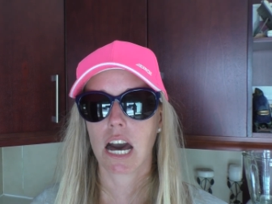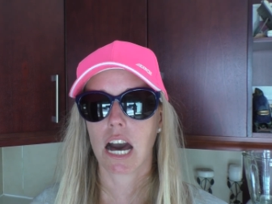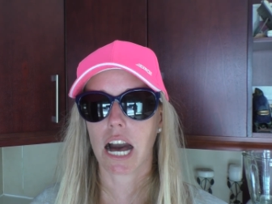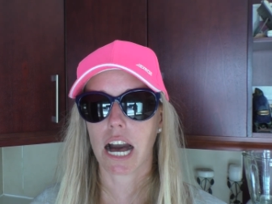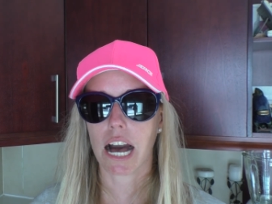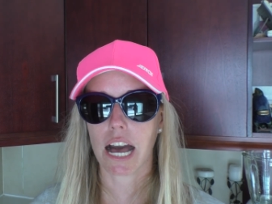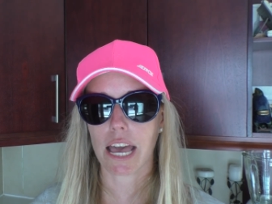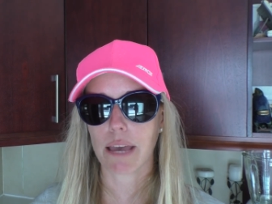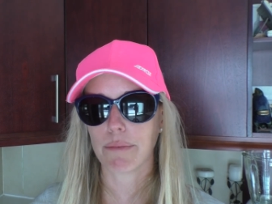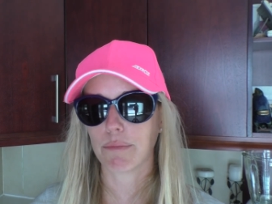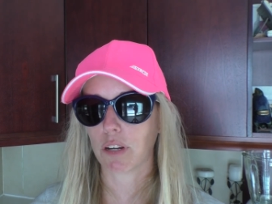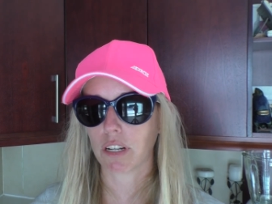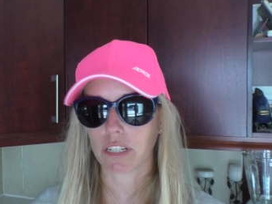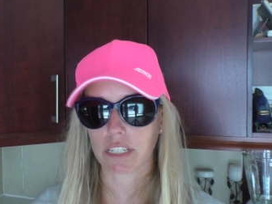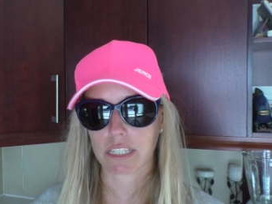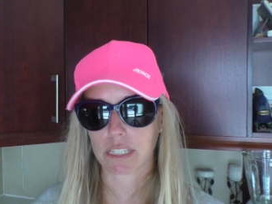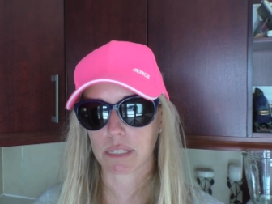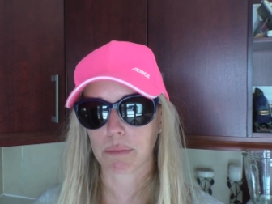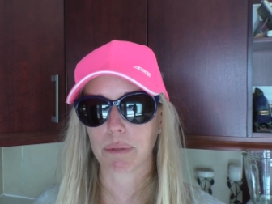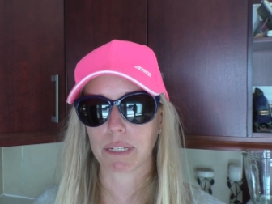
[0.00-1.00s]
I am not
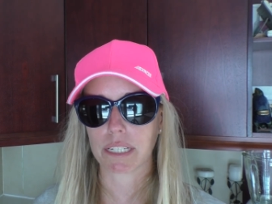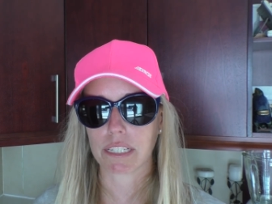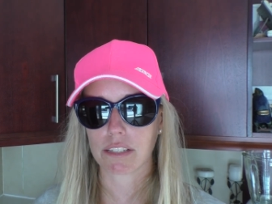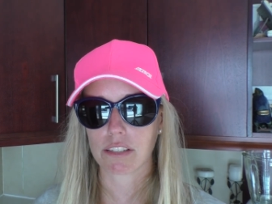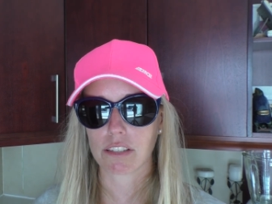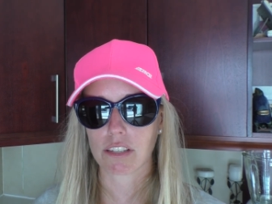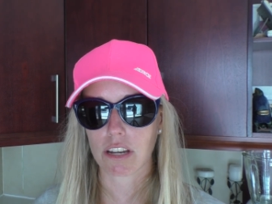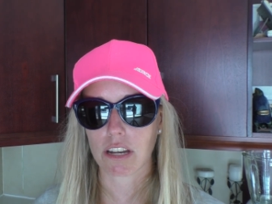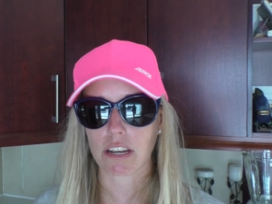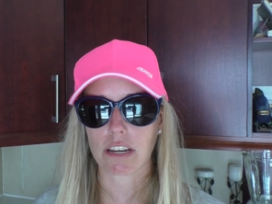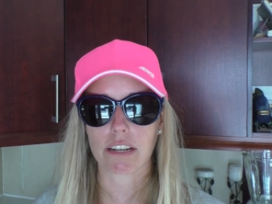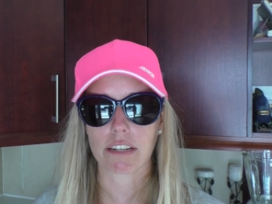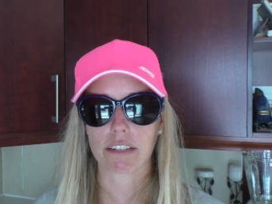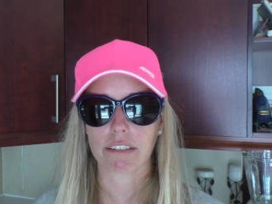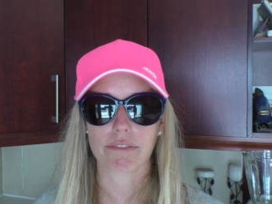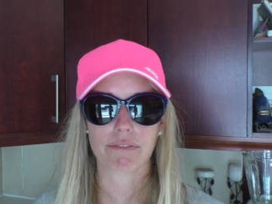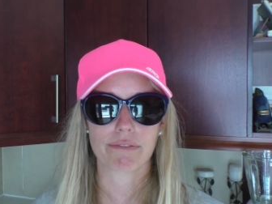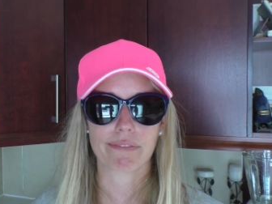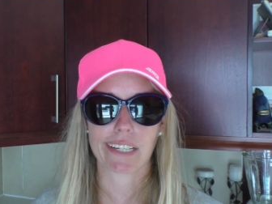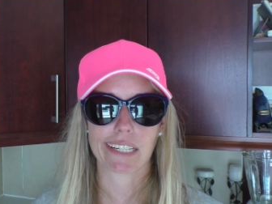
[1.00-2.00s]
disciplined, so
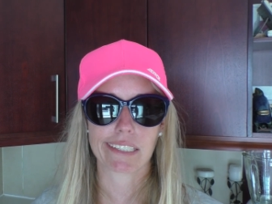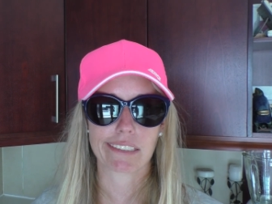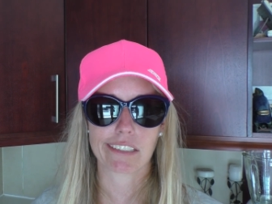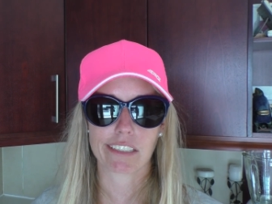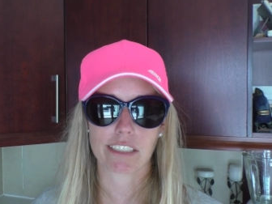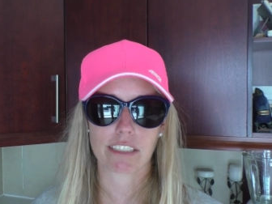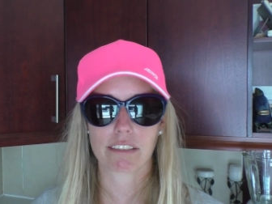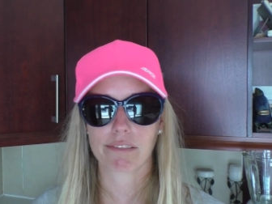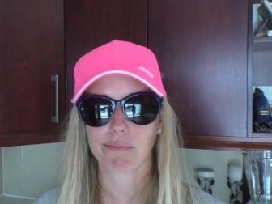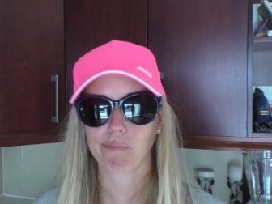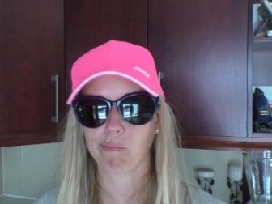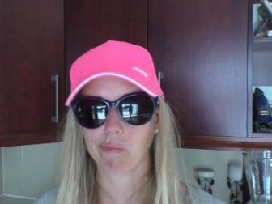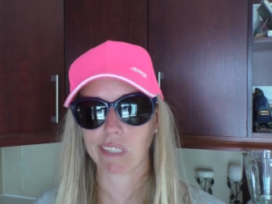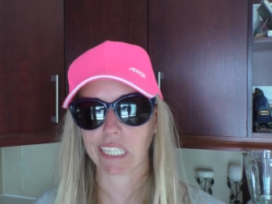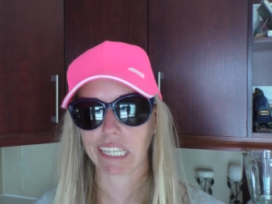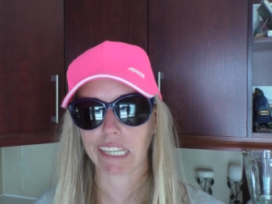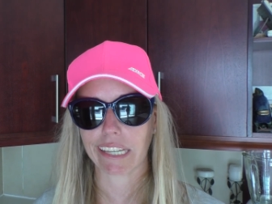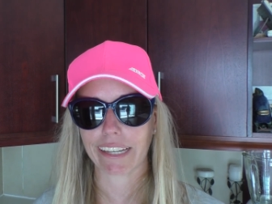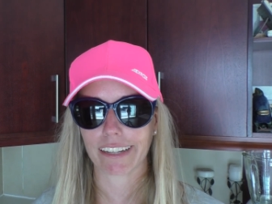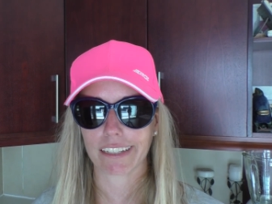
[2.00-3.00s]
that just,
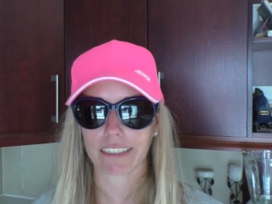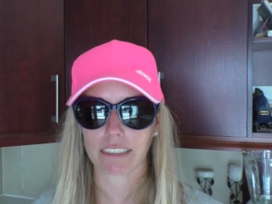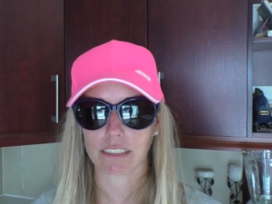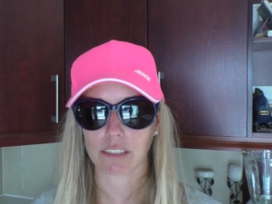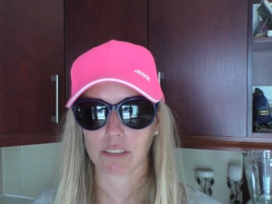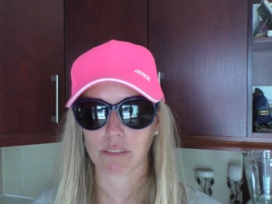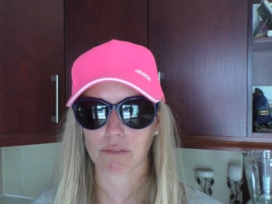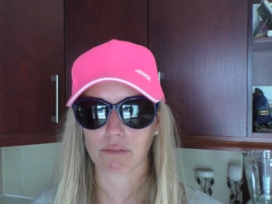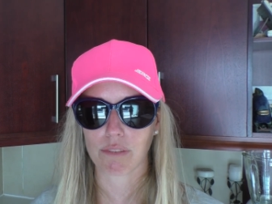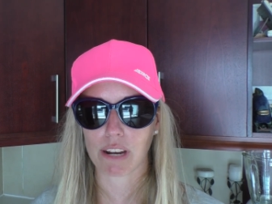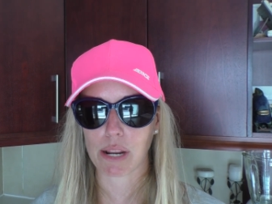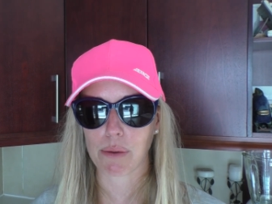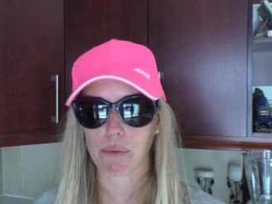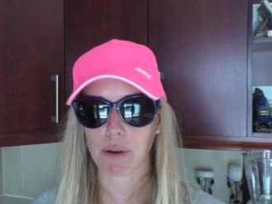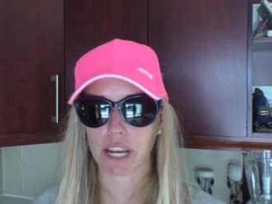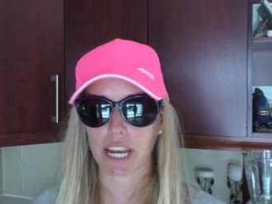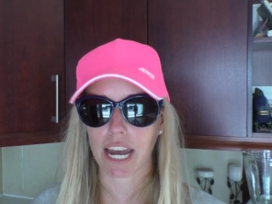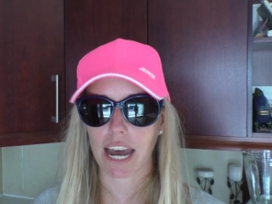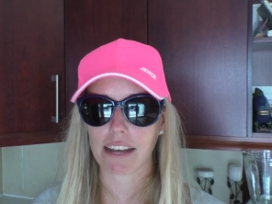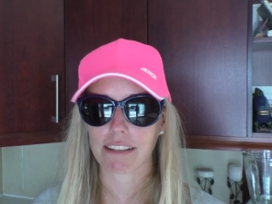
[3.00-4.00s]
yeah, didn't really
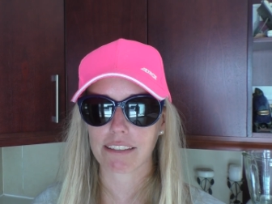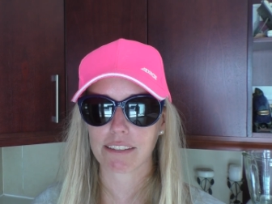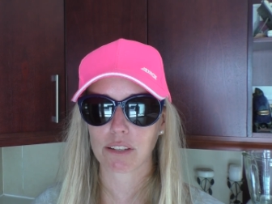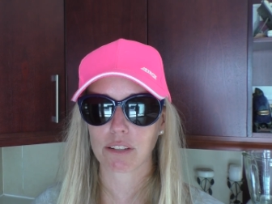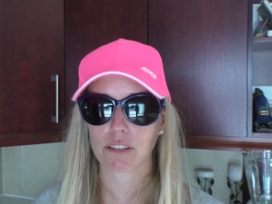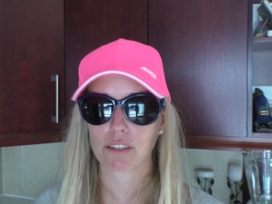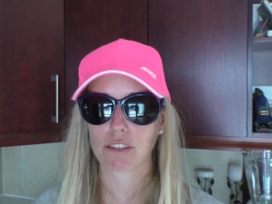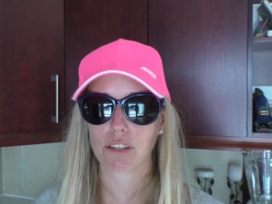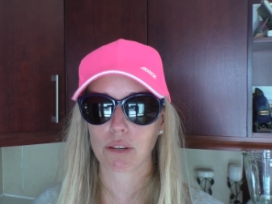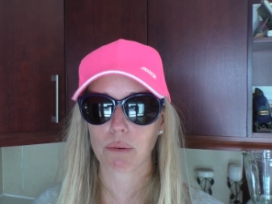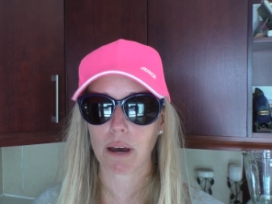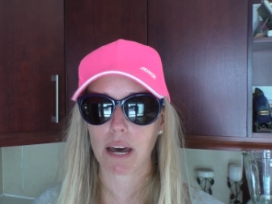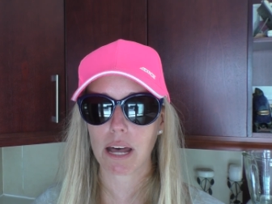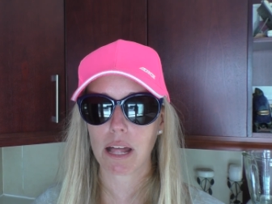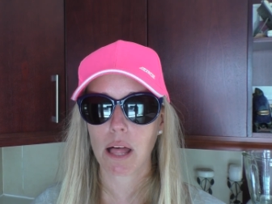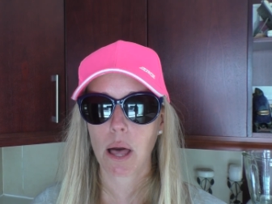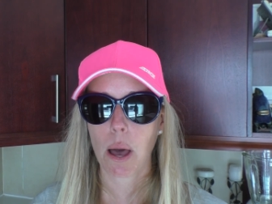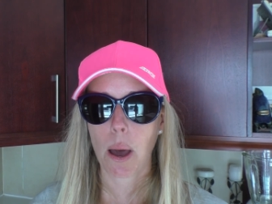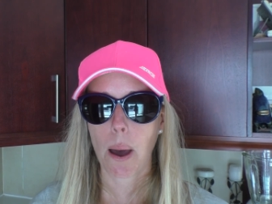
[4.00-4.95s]
work out too well.